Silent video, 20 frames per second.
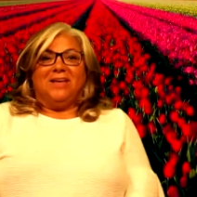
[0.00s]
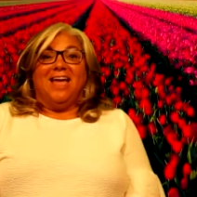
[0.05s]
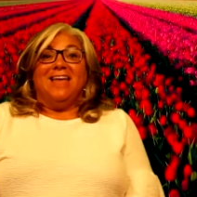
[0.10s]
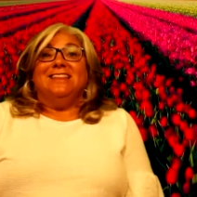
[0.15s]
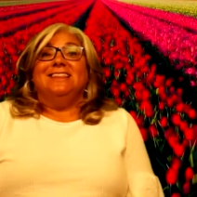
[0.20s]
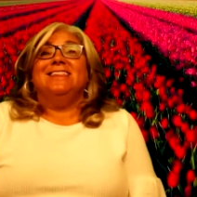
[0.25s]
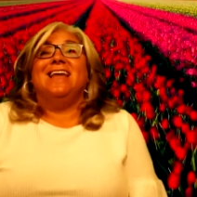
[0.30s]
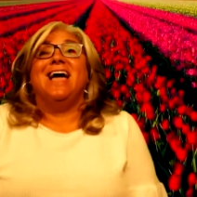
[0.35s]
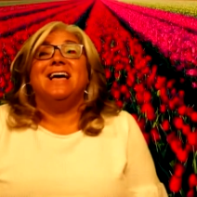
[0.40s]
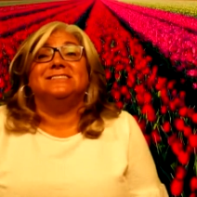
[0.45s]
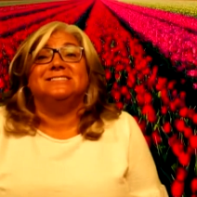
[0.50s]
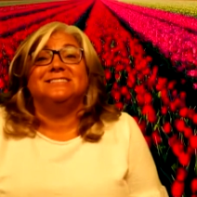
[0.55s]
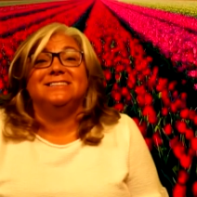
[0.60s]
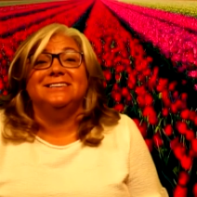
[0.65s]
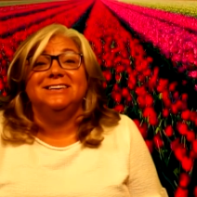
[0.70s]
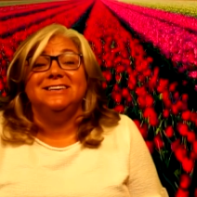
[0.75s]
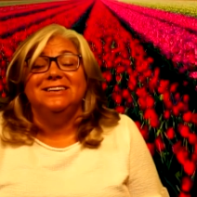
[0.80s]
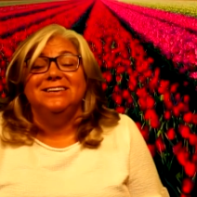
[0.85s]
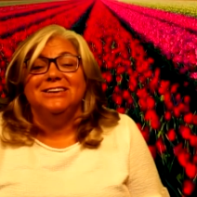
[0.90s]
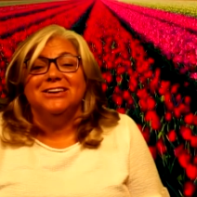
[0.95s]
And
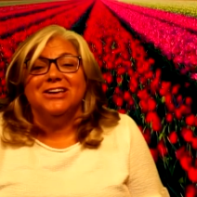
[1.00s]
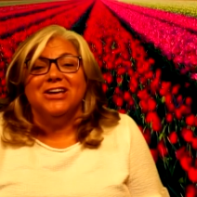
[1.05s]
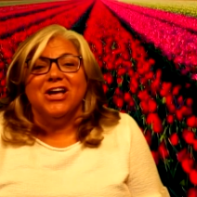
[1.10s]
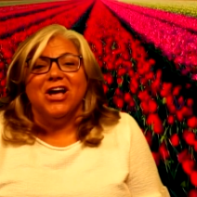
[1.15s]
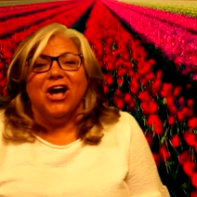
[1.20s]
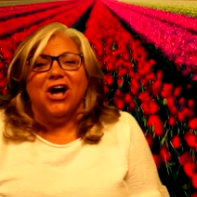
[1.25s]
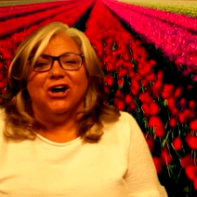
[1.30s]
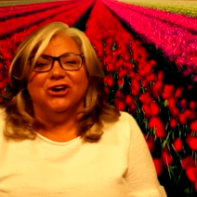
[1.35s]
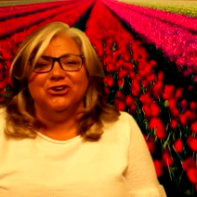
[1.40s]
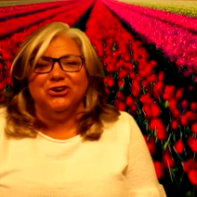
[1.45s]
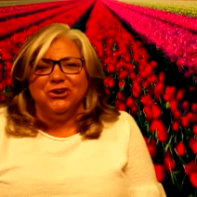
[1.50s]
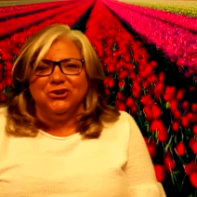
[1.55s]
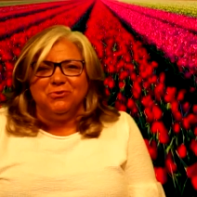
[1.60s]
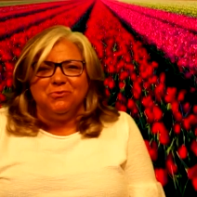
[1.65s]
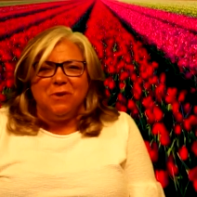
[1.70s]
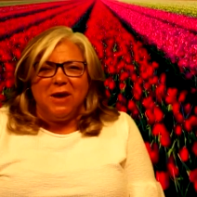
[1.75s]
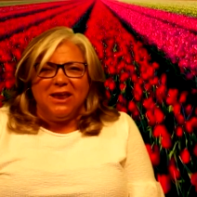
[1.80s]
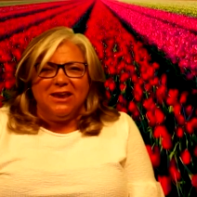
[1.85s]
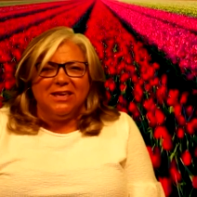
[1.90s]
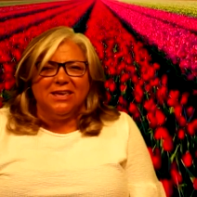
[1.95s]
lastly, a good
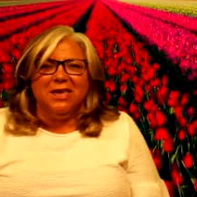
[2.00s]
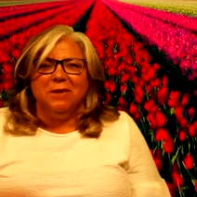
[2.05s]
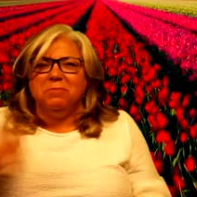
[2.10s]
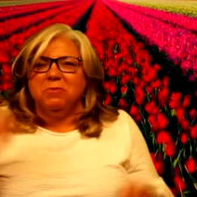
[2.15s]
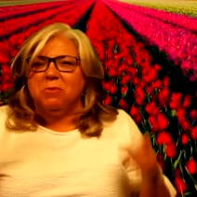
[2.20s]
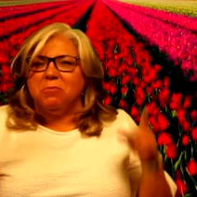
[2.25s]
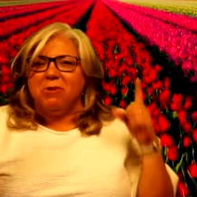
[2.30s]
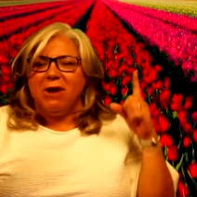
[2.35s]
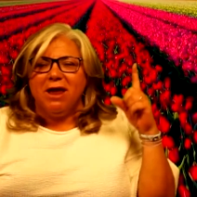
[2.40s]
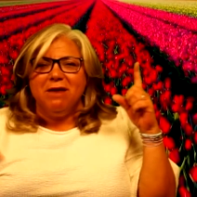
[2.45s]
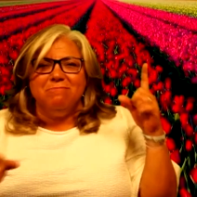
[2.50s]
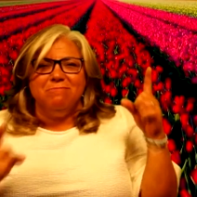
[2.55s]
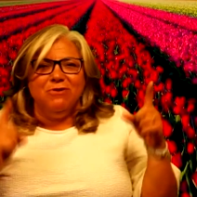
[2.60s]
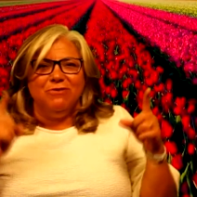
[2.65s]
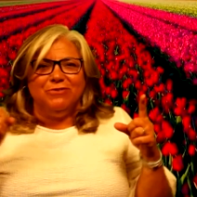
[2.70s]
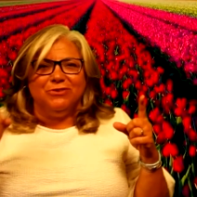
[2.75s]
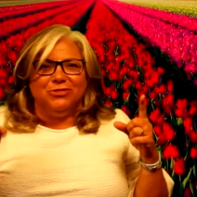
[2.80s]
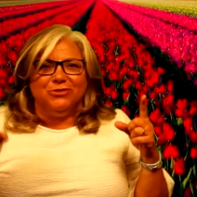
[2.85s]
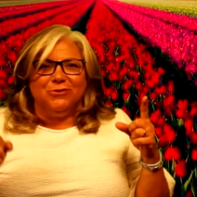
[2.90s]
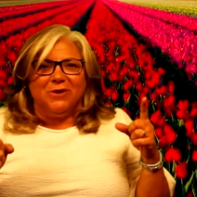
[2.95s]
way to keep your brain
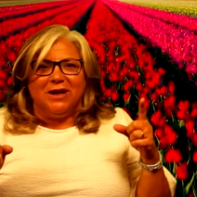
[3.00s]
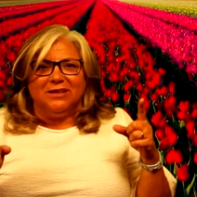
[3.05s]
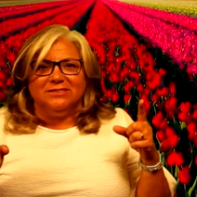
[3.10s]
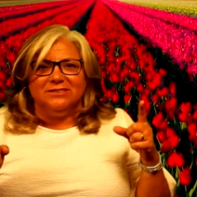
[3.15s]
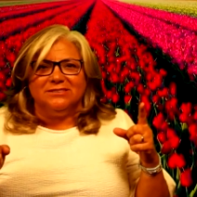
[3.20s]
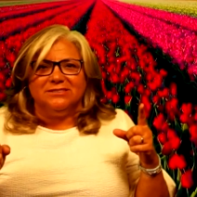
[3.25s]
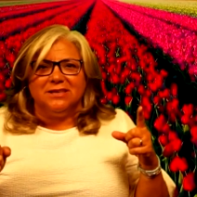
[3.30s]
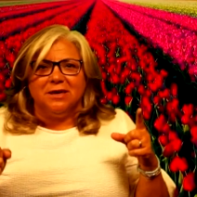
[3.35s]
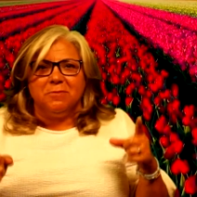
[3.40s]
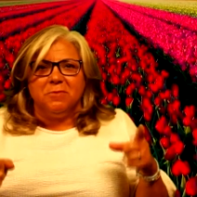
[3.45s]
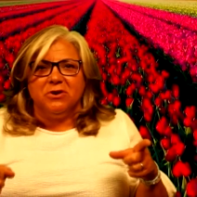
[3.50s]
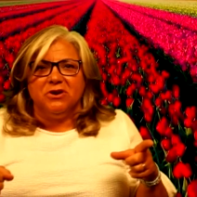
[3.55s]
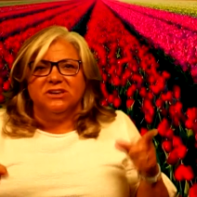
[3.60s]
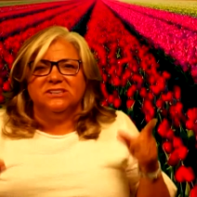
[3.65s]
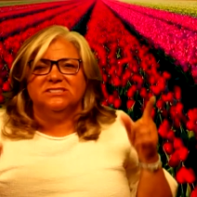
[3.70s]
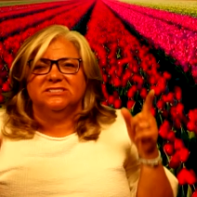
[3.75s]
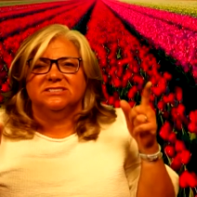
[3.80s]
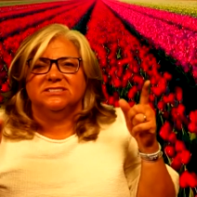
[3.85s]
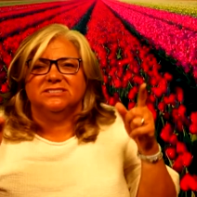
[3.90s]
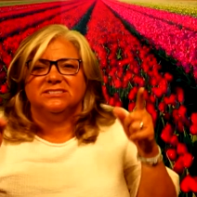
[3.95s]
moving throughout the summer
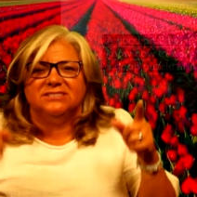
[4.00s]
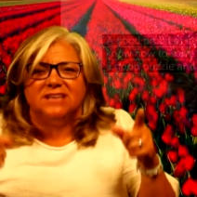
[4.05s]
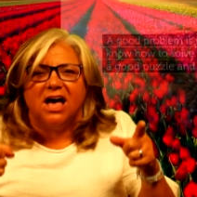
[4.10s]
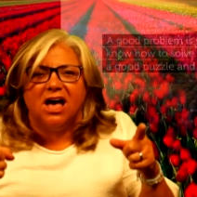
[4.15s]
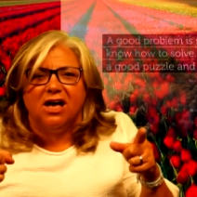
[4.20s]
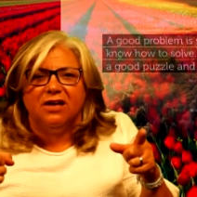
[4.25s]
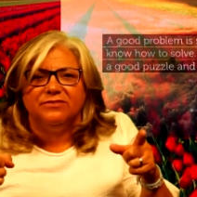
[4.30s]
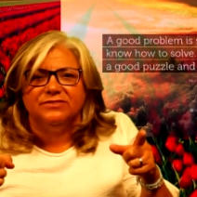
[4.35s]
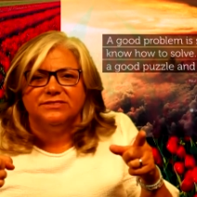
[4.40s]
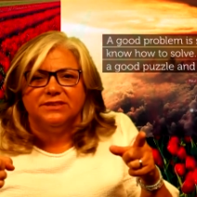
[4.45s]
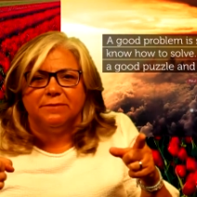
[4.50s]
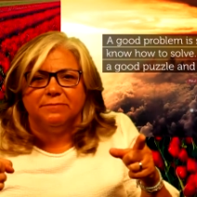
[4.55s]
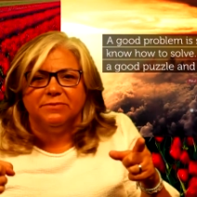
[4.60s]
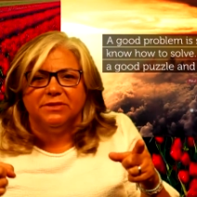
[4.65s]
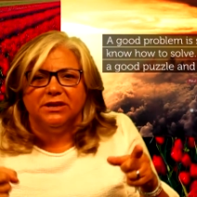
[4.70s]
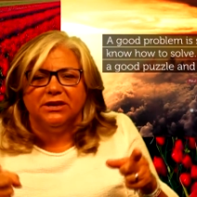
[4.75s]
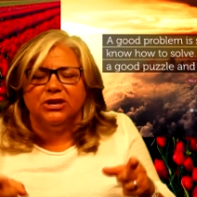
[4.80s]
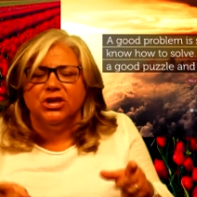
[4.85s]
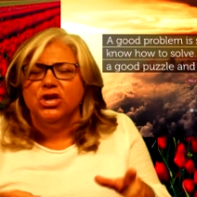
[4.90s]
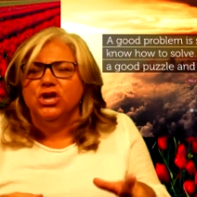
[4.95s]
is to solve
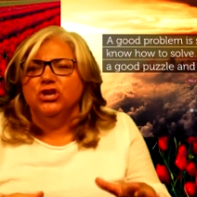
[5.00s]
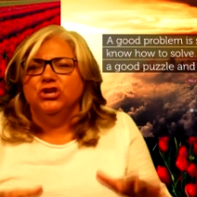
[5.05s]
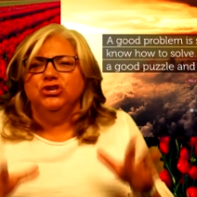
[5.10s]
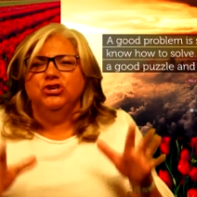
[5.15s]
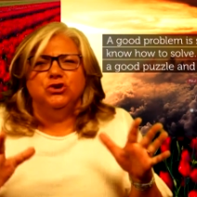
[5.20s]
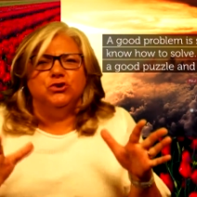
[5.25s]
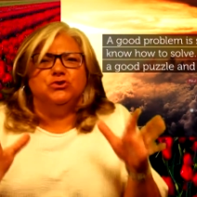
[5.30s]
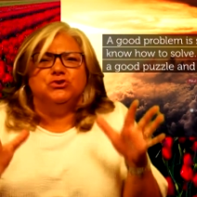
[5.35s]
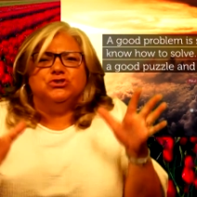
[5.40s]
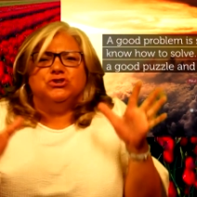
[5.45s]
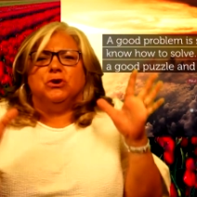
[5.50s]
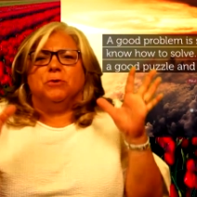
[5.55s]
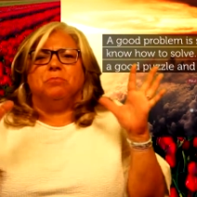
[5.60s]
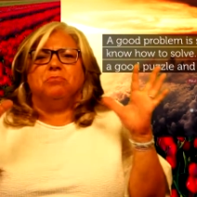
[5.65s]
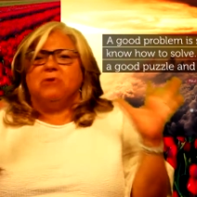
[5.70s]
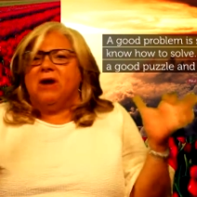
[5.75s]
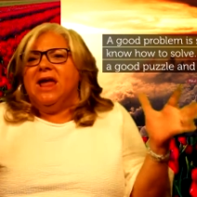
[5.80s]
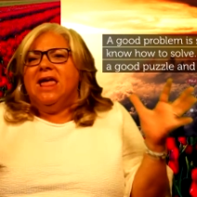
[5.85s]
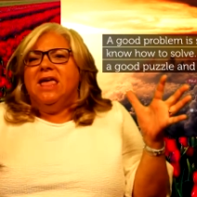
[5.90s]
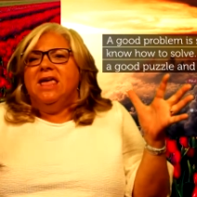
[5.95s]
something. Use your
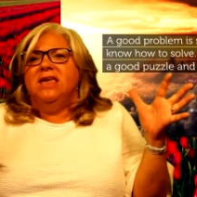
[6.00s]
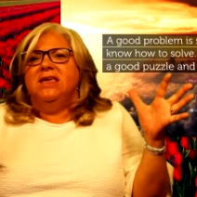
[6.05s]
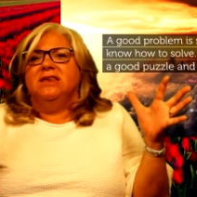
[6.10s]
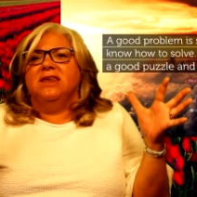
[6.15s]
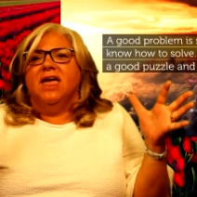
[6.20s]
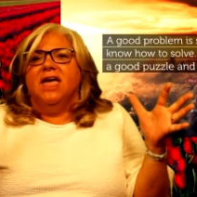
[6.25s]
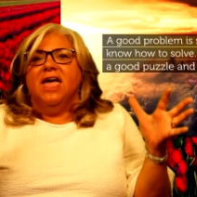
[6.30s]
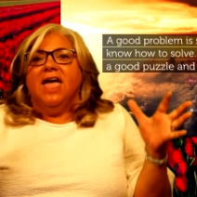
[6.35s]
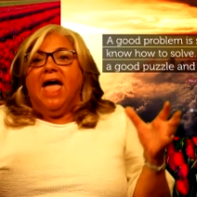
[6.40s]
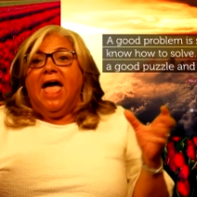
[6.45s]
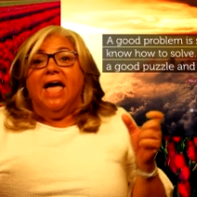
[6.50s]
brain.